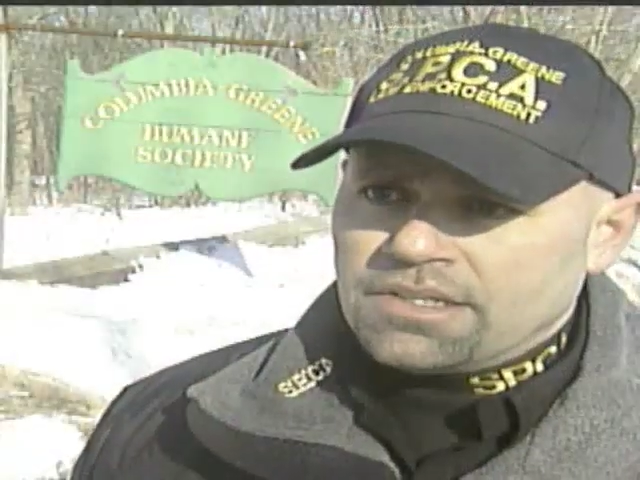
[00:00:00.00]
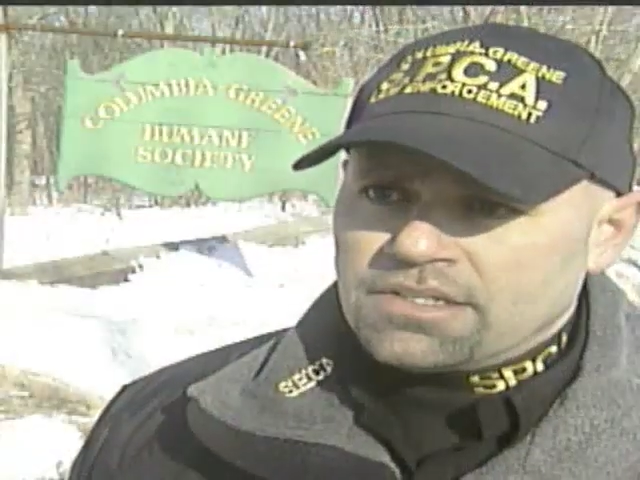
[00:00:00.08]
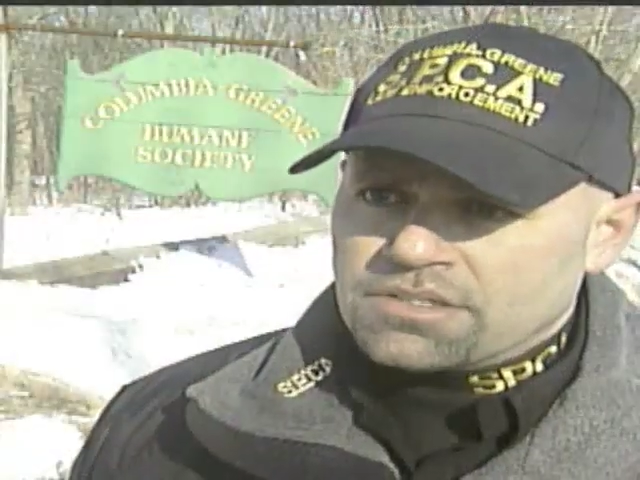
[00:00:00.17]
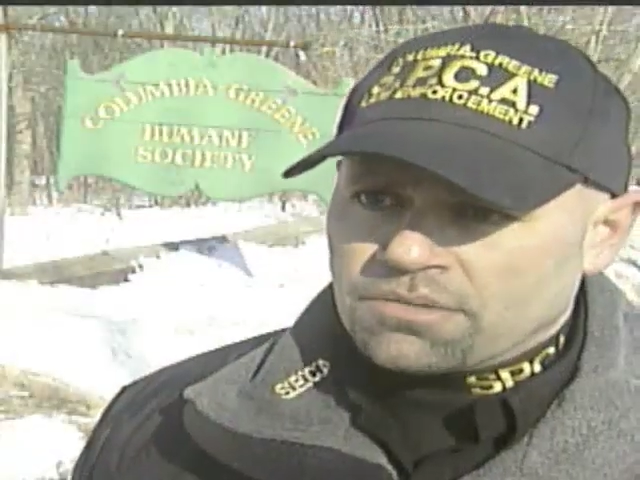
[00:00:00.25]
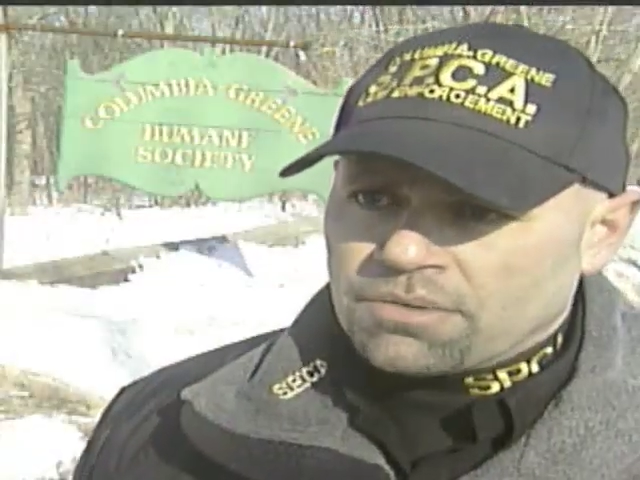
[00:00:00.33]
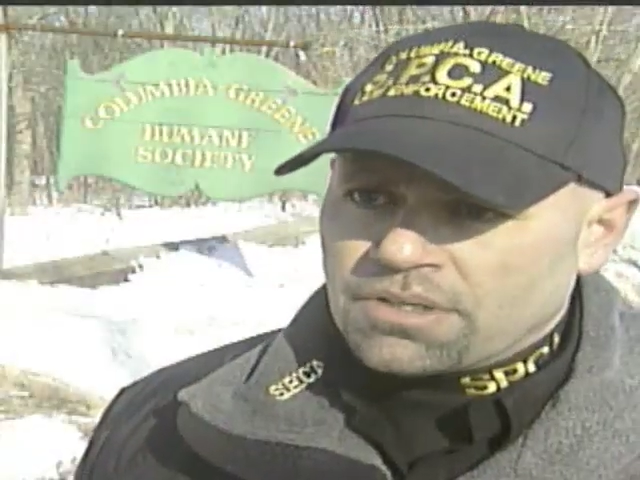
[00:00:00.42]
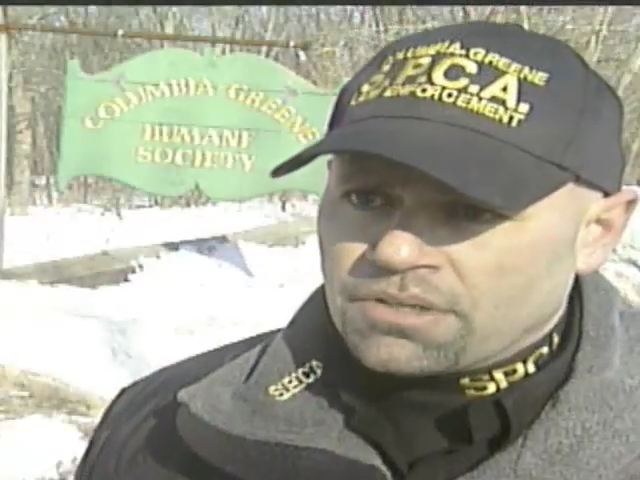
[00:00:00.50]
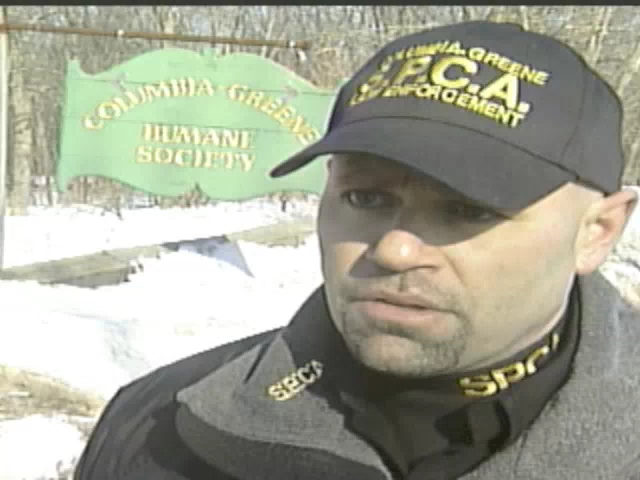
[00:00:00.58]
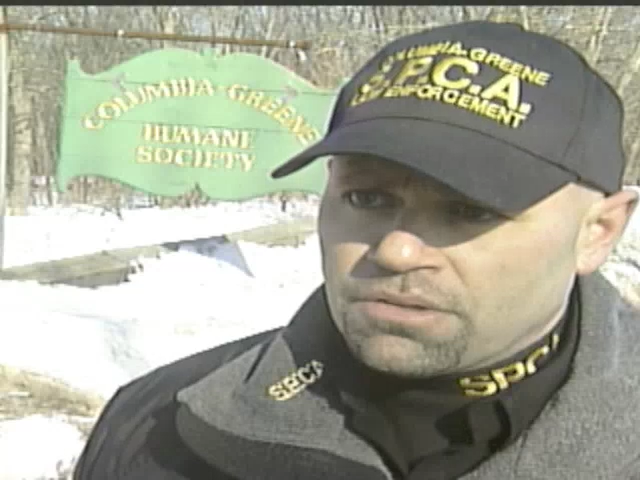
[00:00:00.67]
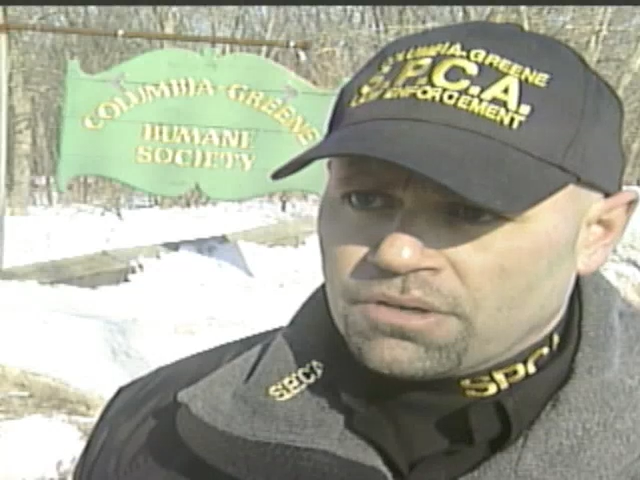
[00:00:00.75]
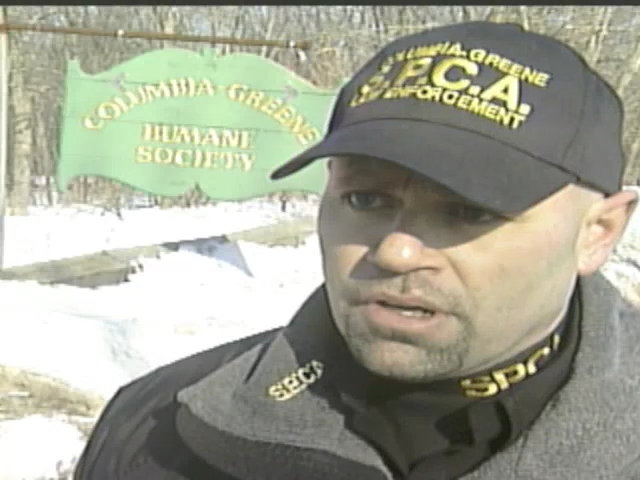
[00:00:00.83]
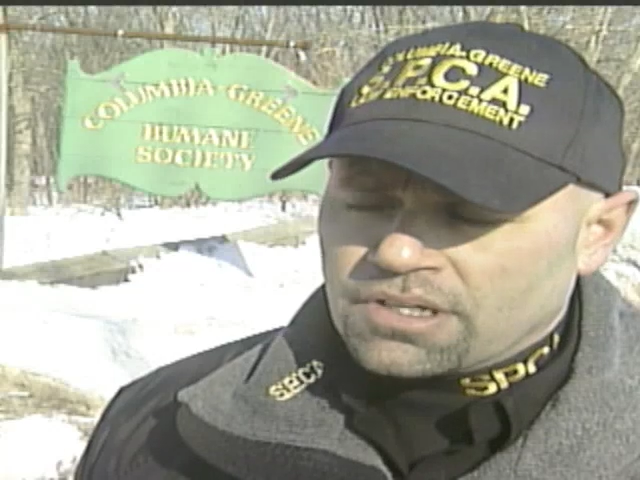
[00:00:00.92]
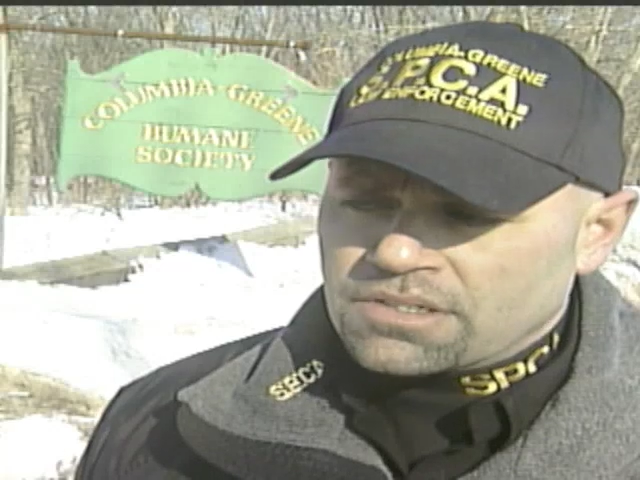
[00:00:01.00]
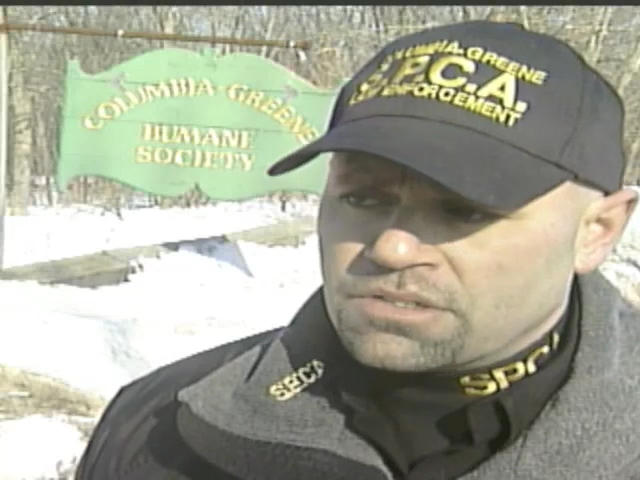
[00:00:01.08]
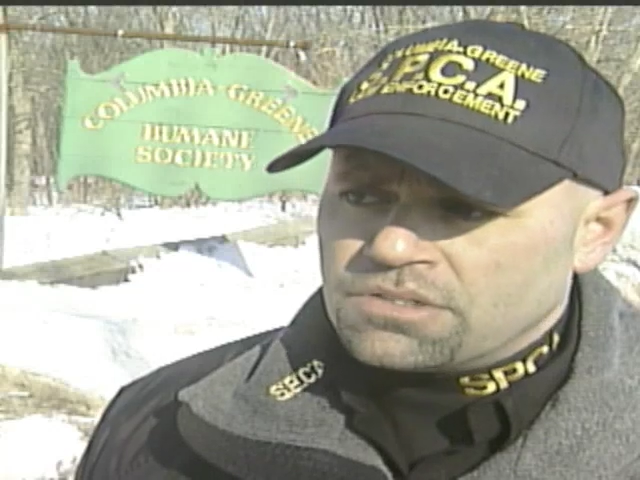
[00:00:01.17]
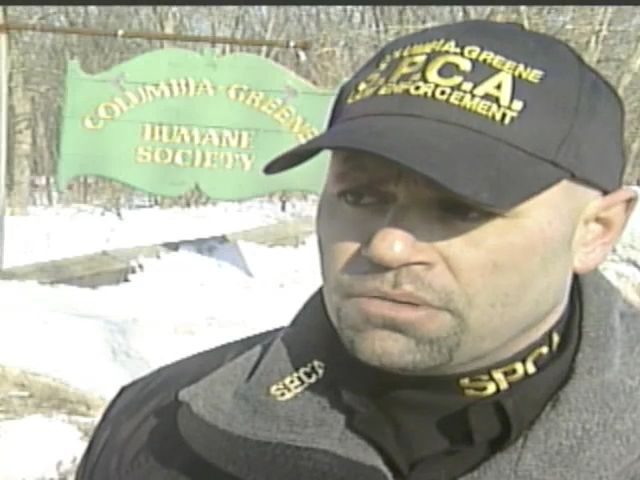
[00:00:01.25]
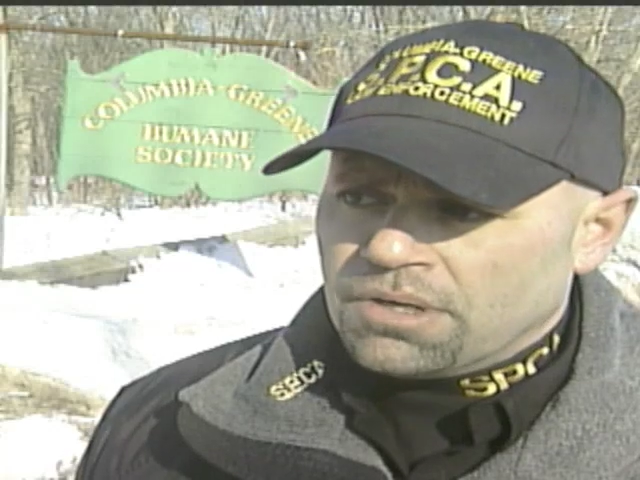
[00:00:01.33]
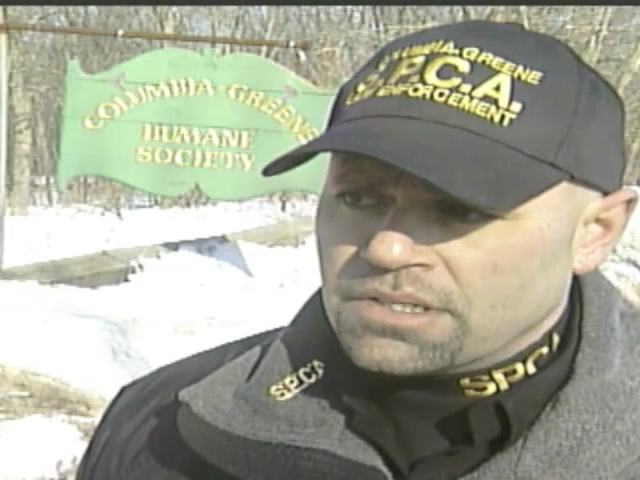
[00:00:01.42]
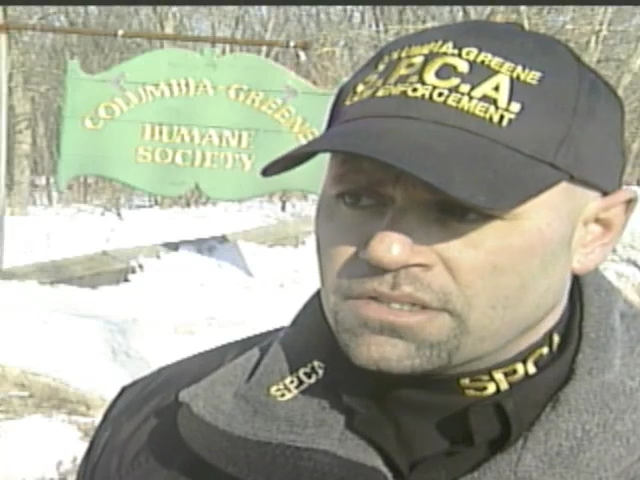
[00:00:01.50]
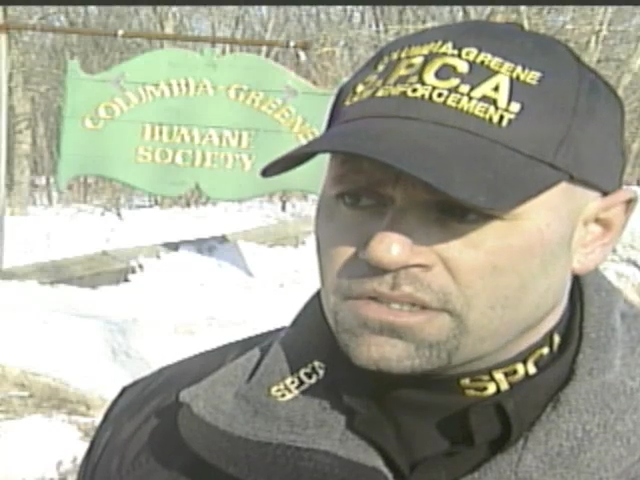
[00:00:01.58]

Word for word: They surrendered the dogs to us.